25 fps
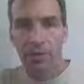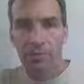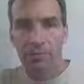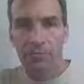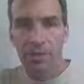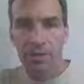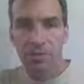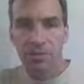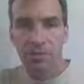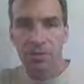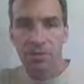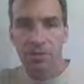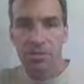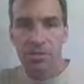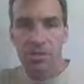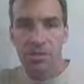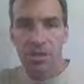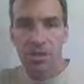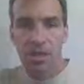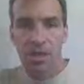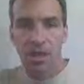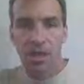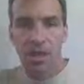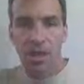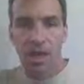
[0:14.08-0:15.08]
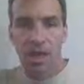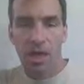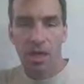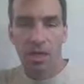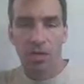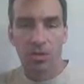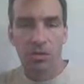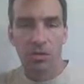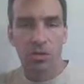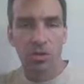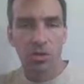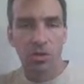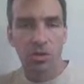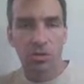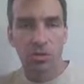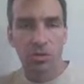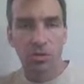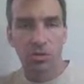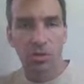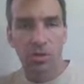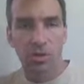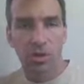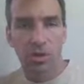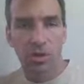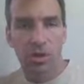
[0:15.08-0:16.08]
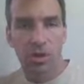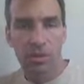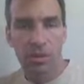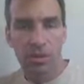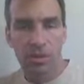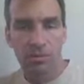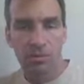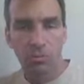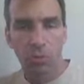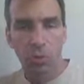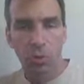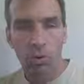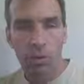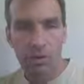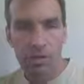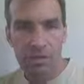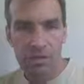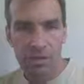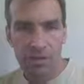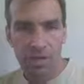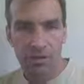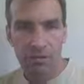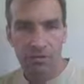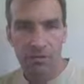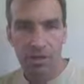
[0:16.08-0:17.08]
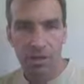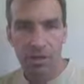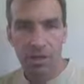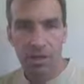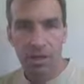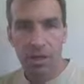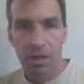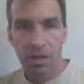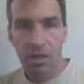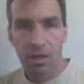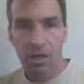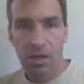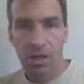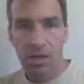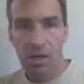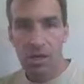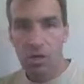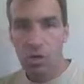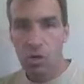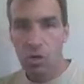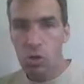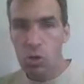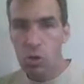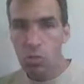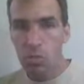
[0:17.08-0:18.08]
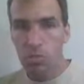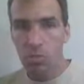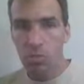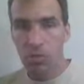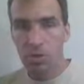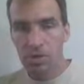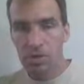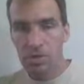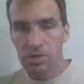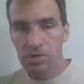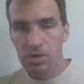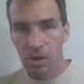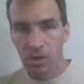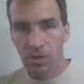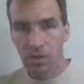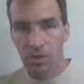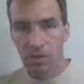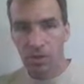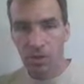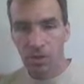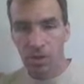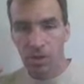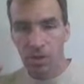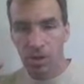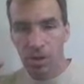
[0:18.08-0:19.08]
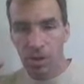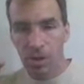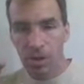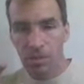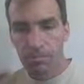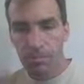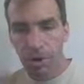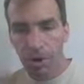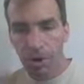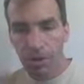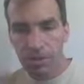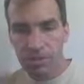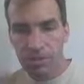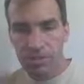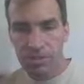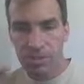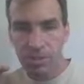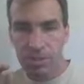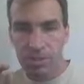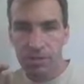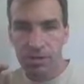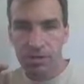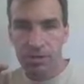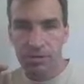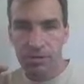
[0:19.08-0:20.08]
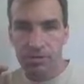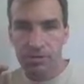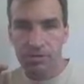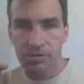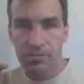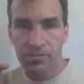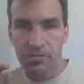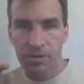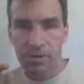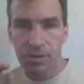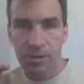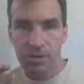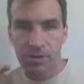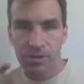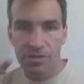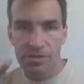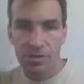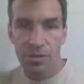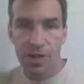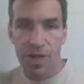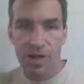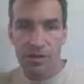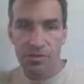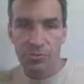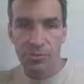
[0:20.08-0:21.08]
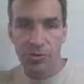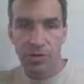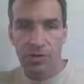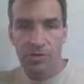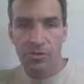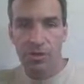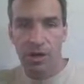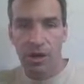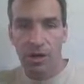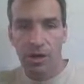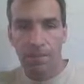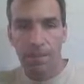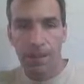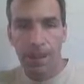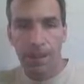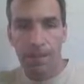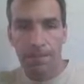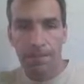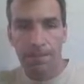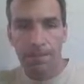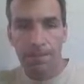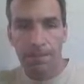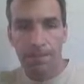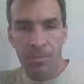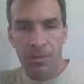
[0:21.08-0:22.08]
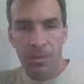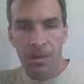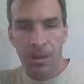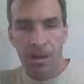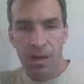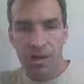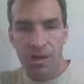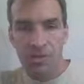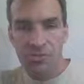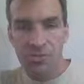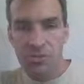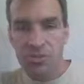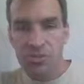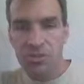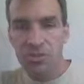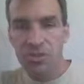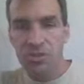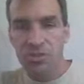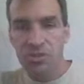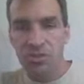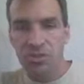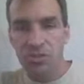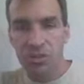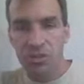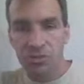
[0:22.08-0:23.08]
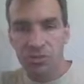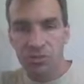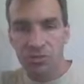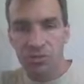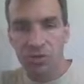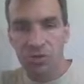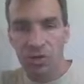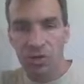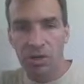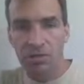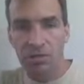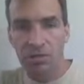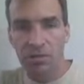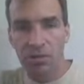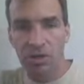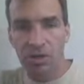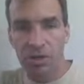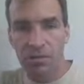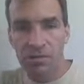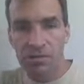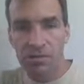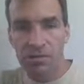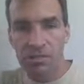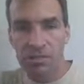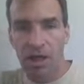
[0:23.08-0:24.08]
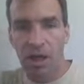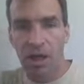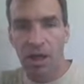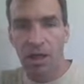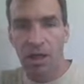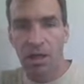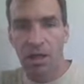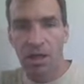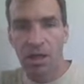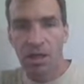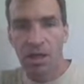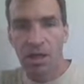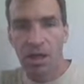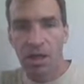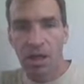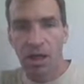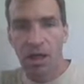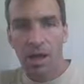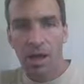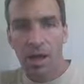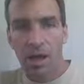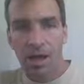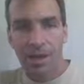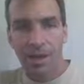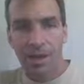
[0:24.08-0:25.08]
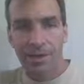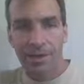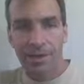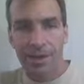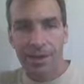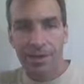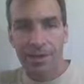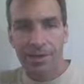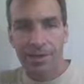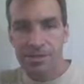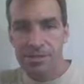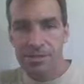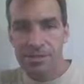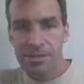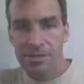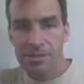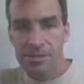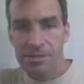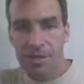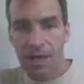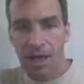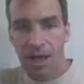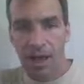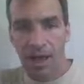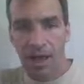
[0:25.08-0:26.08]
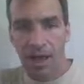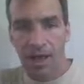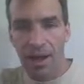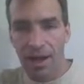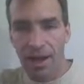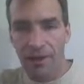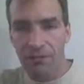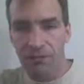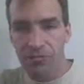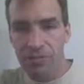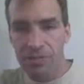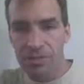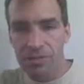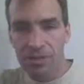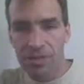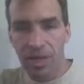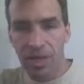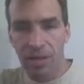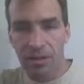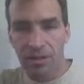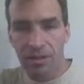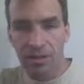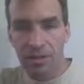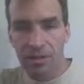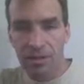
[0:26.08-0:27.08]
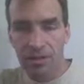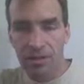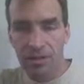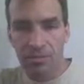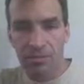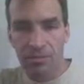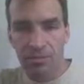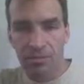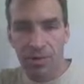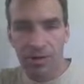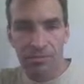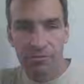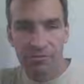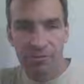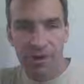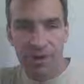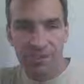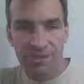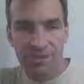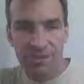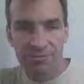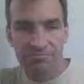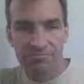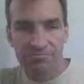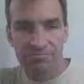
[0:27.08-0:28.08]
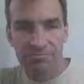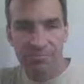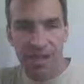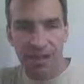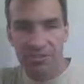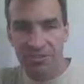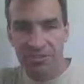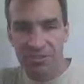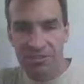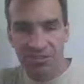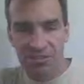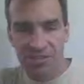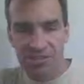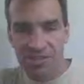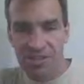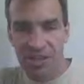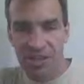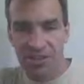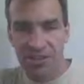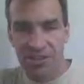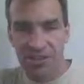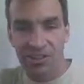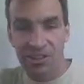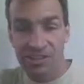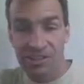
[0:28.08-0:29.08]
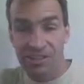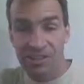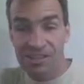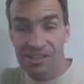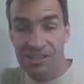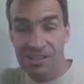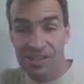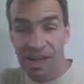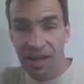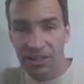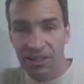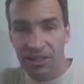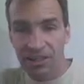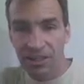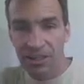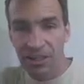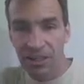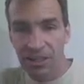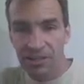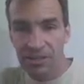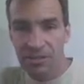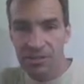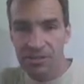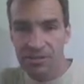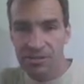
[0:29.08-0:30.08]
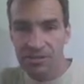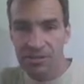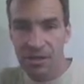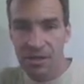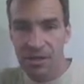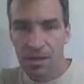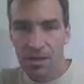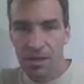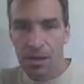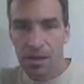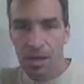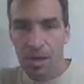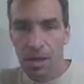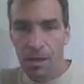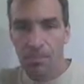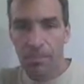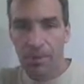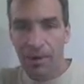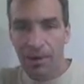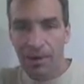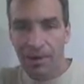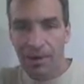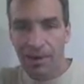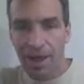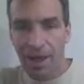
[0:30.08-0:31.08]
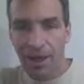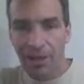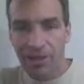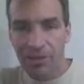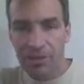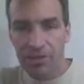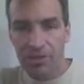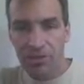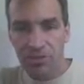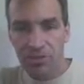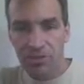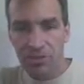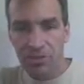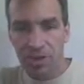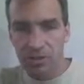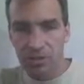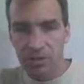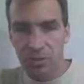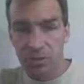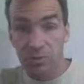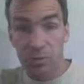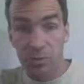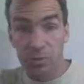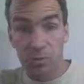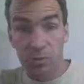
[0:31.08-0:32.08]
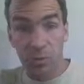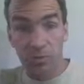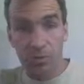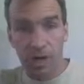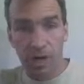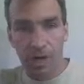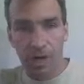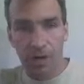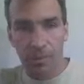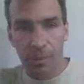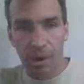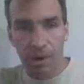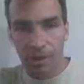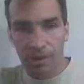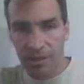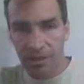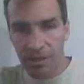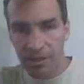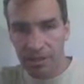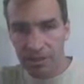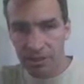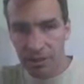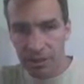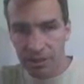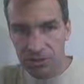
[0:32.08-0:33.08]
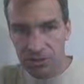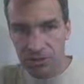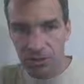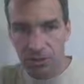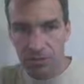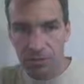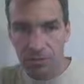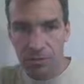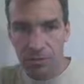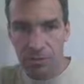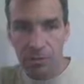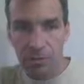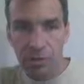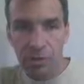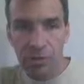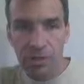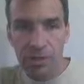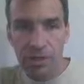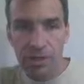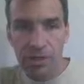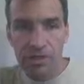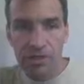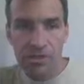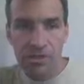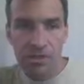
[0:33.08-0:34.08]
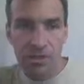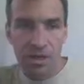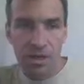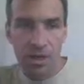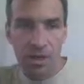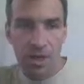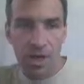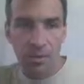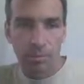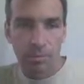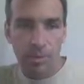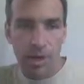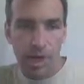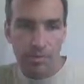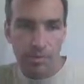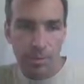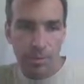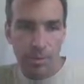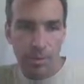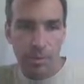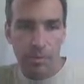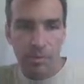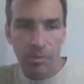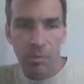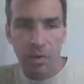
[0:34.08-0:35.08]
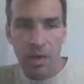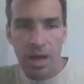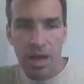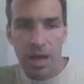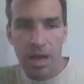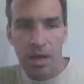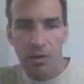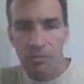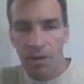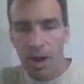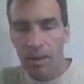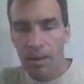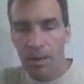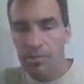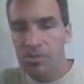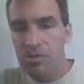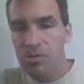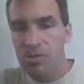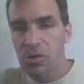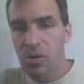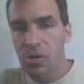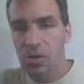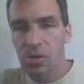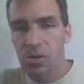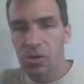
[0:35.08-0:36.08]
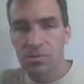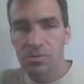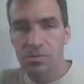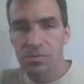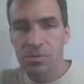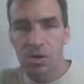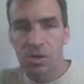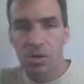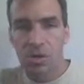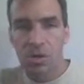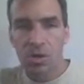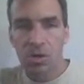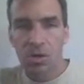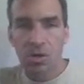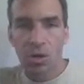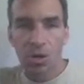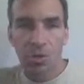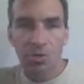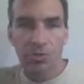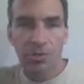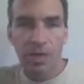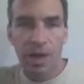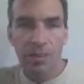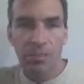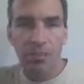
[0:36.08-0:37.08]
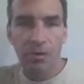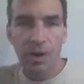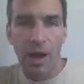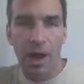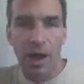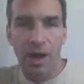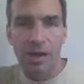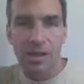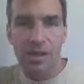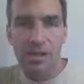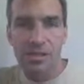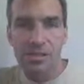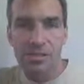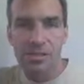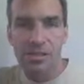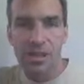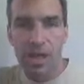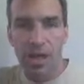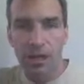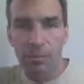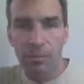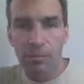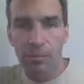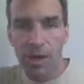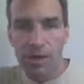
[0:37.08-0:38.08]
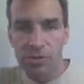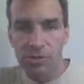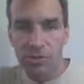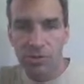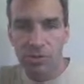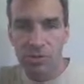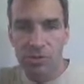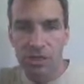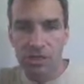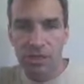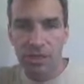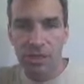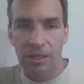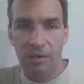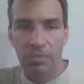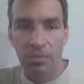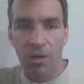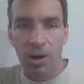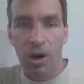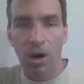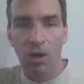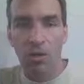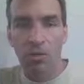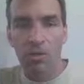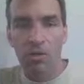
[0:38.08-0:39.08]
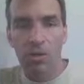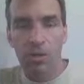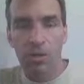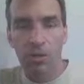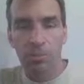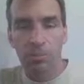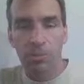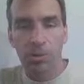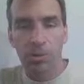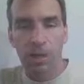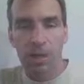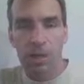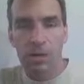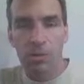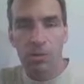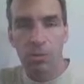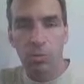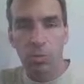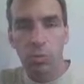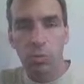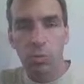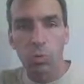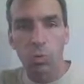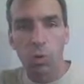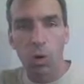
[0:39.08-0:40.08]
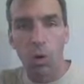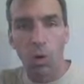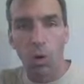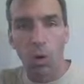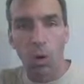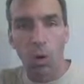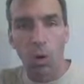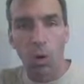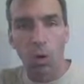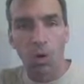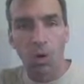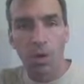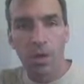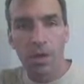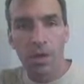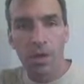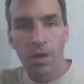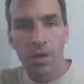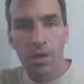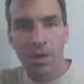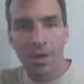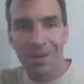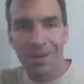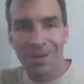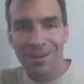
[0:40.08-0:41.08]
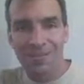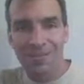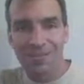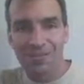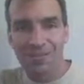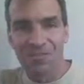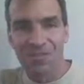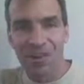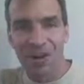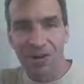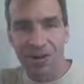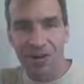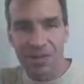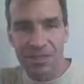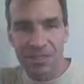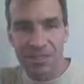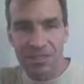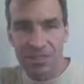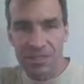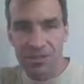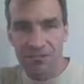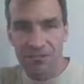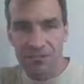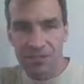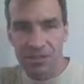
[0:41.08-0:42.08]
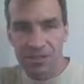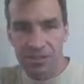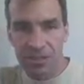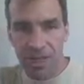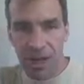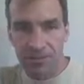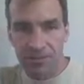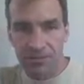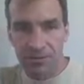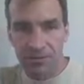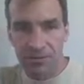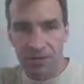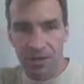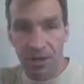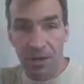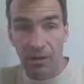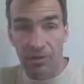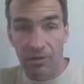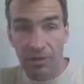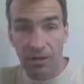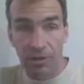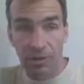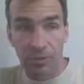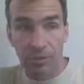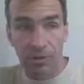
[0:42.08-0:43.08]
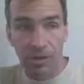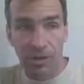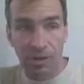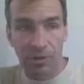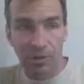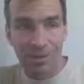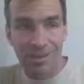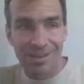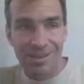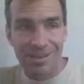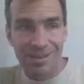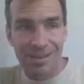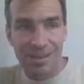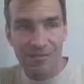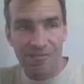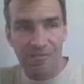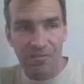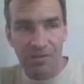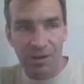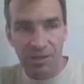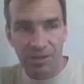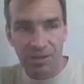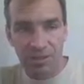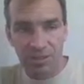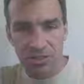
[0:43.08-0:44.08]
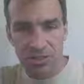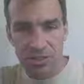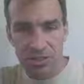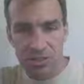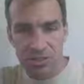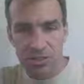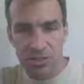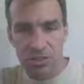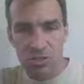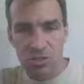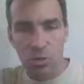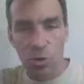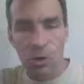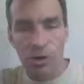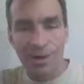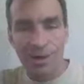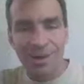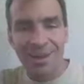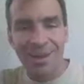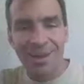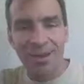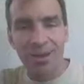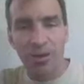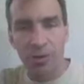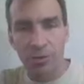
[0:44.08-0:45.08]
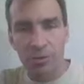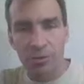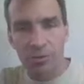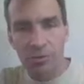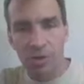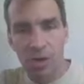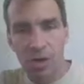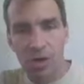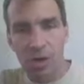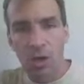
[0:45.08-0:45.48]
it functions, and literally the importance of it in numerous other parts of this class we're going to talk about. So this is just a general structure of a cell. Again, this is not every cell in the body. In fact, I doubt there's a cell that looks exactly like this. But a lot of these structures, which we'll talk about in the next lecture, from the nucleus, plasma membrane, ribosomes, Golgi apparatus, endoplasmic reticulum, all are going to play a role in various different types of cells. They're going to play key functions. And these organelles